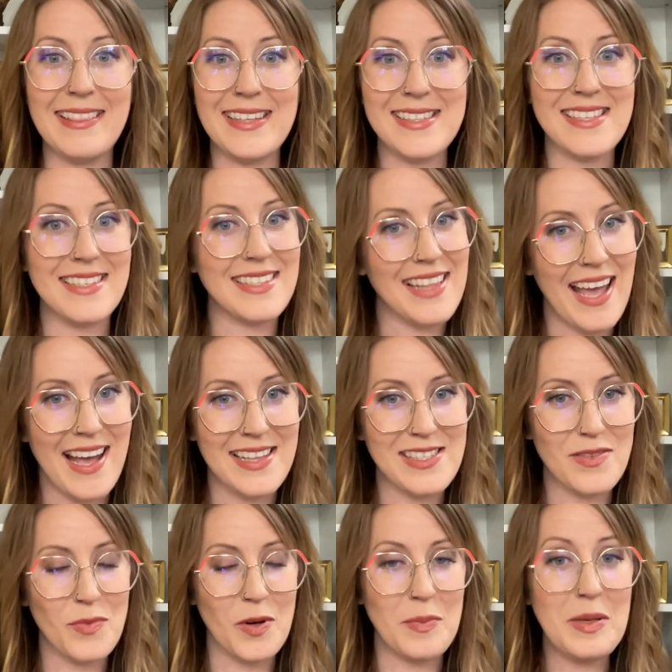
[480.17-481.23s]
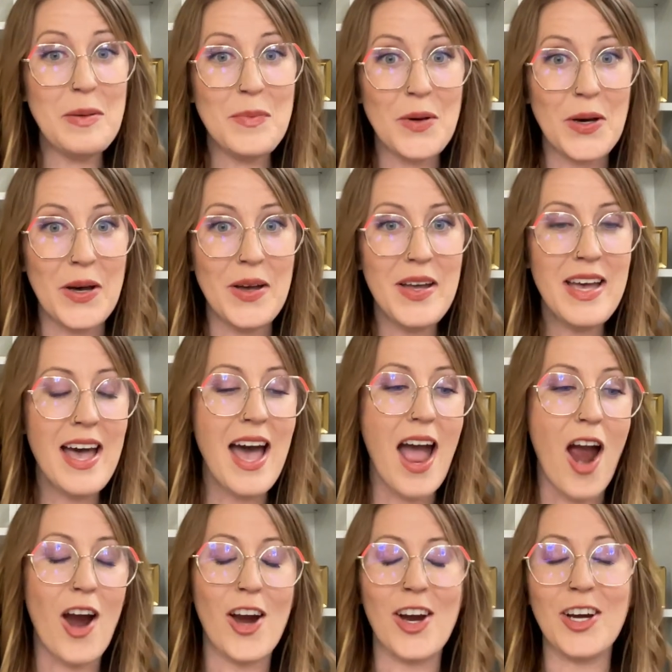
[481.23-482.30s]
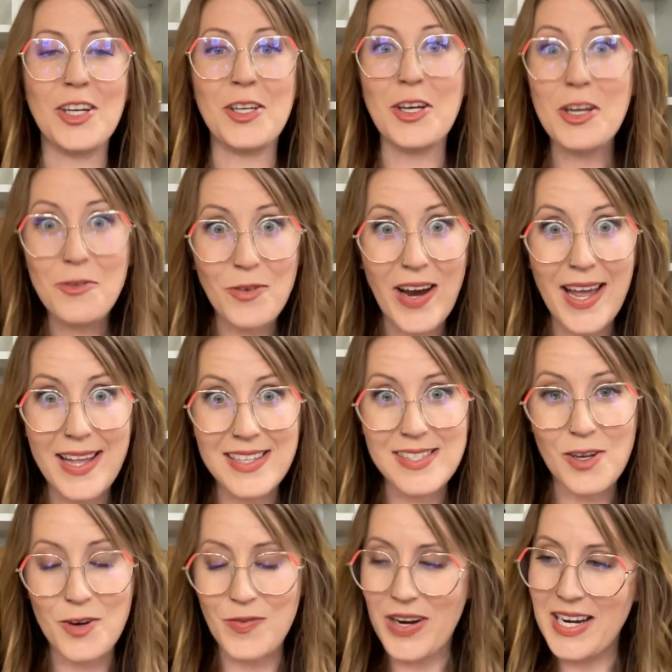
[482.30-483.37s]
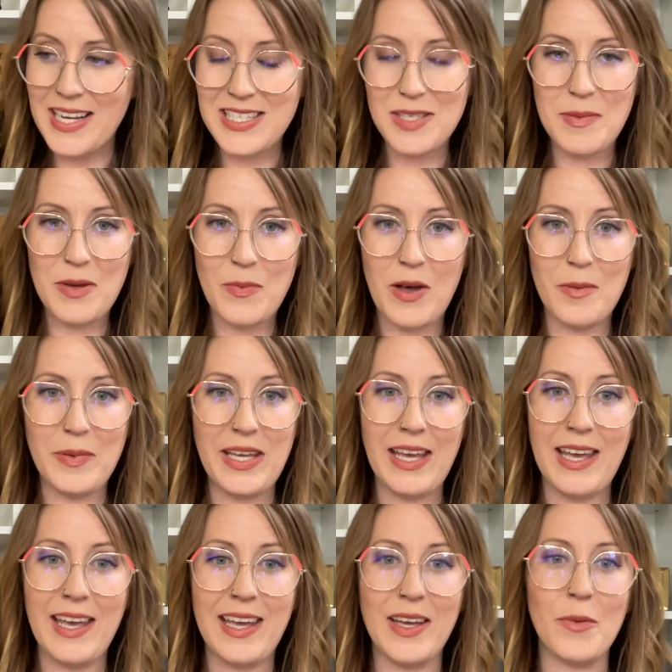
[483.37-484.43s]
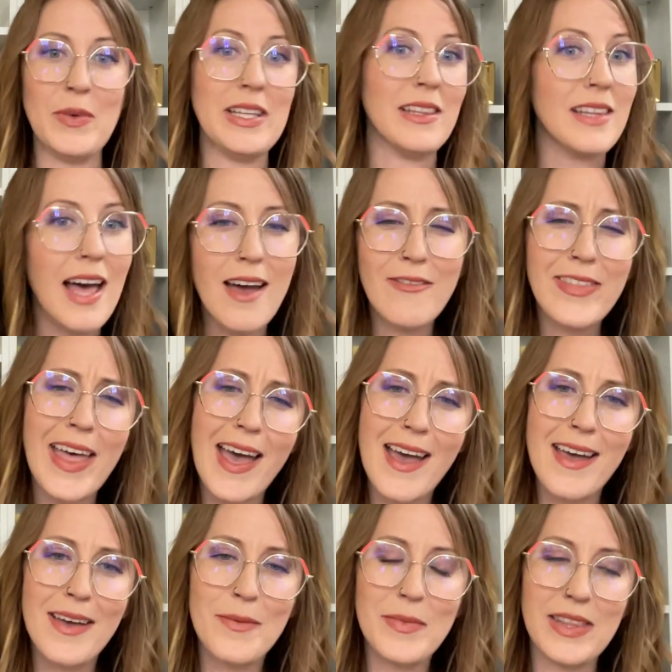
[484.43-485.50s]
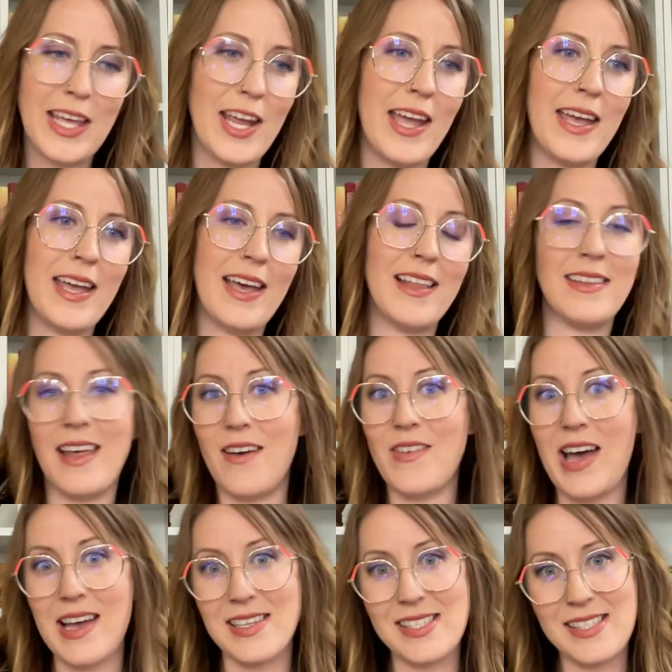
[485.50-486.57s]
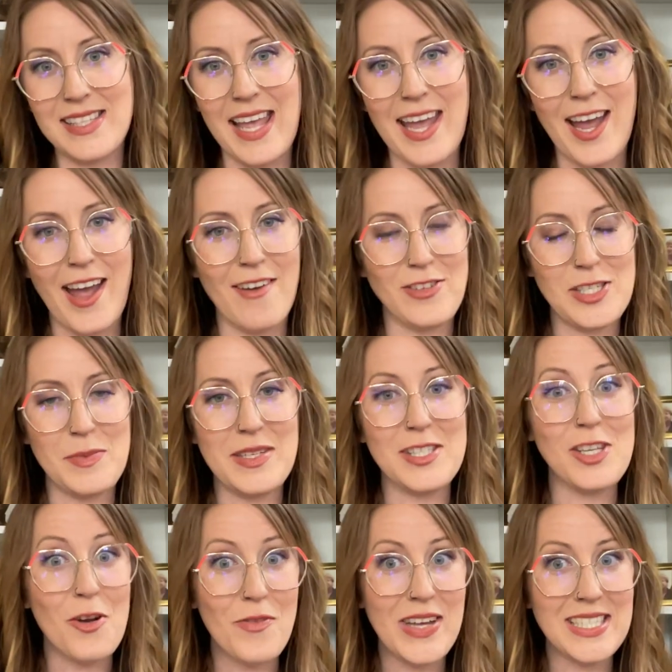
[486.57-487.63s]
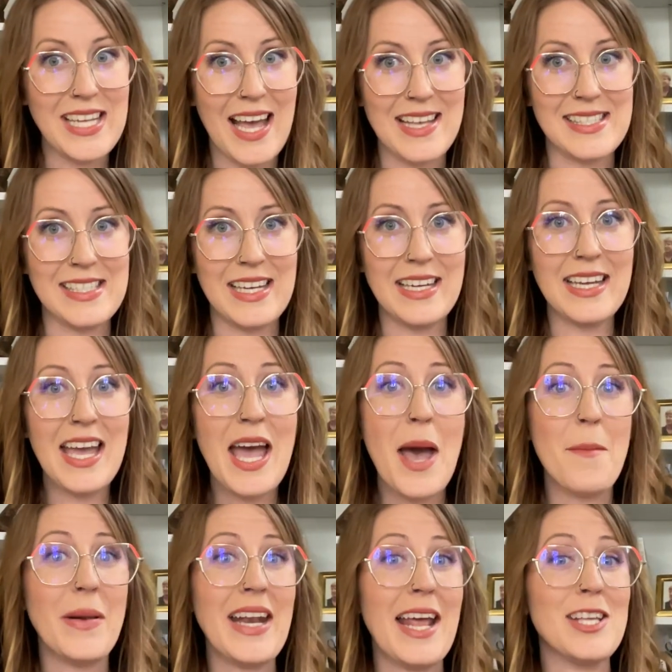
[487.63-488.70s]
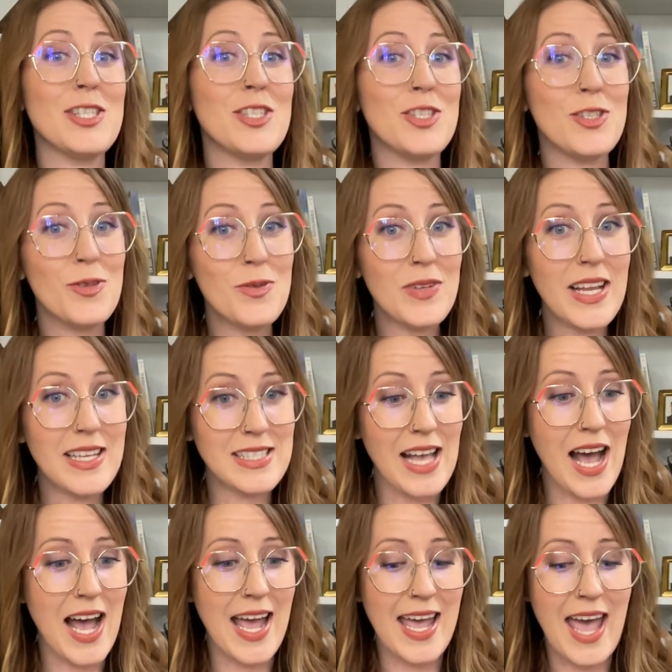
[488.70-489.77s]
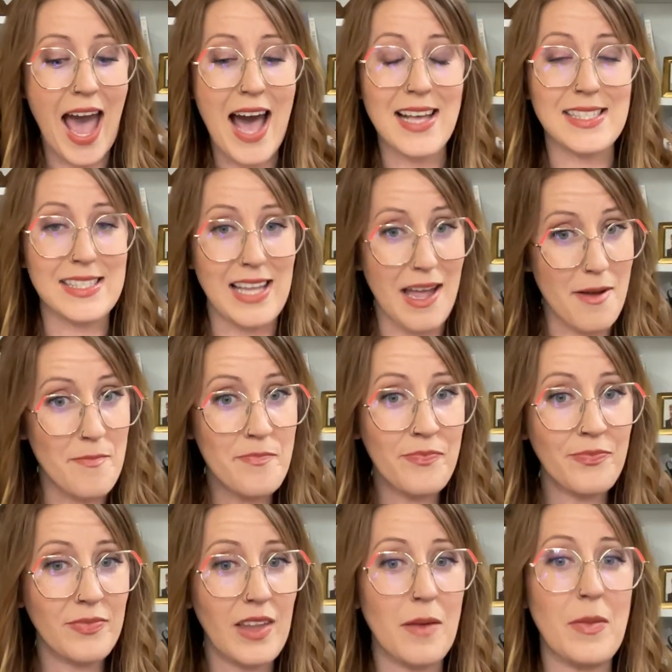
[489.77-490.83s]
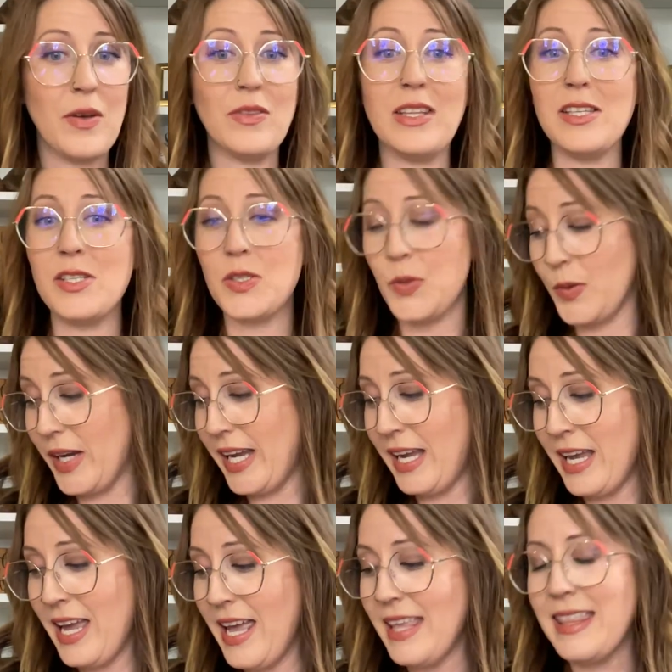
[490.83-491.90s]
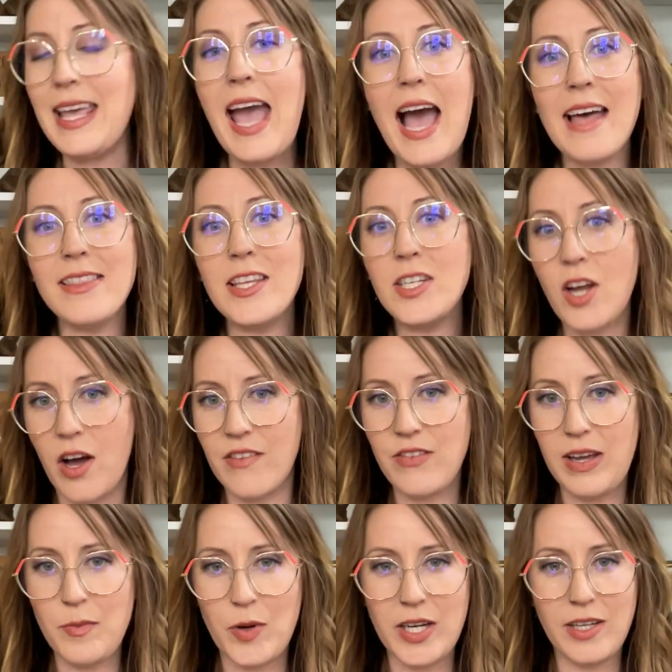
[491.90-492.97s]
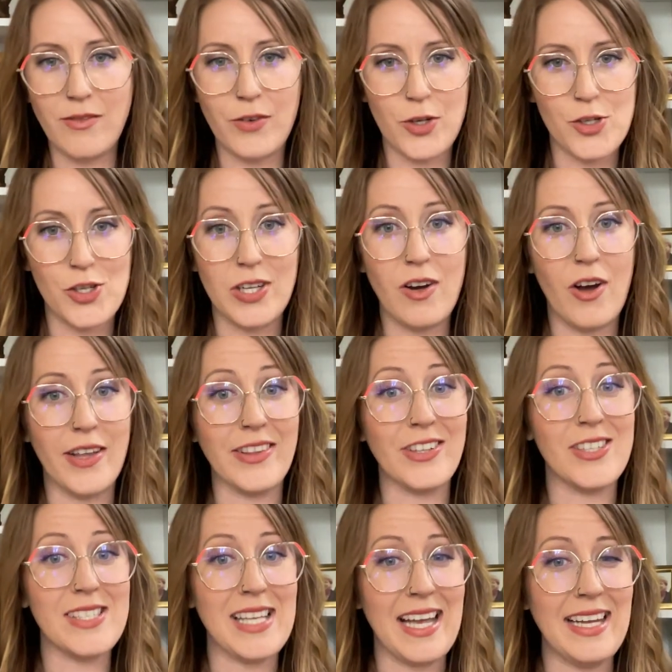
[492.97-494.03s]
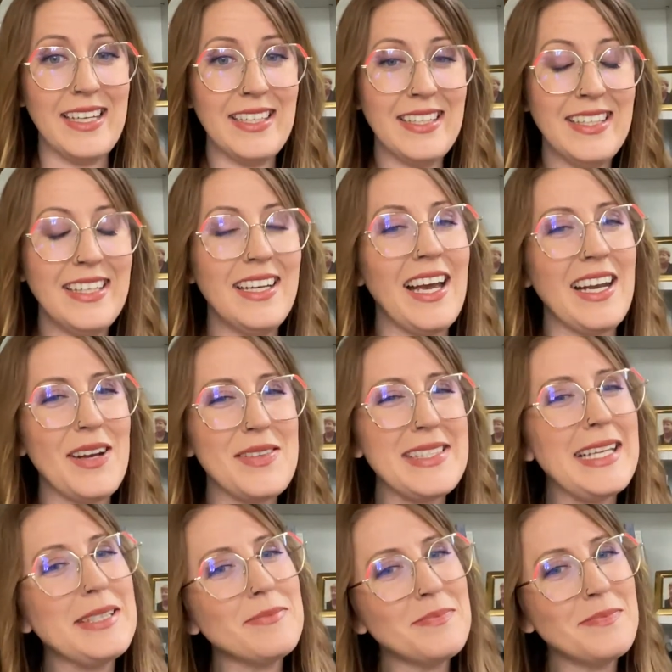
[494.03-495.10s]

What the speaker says: these into the hands of more people, our good friends over at Intimate Wellbeing, we love them, they love us, they have just been so fantastic. But as soon as I asked them about this toy, they had the non-vibrating version on their site, and I was like,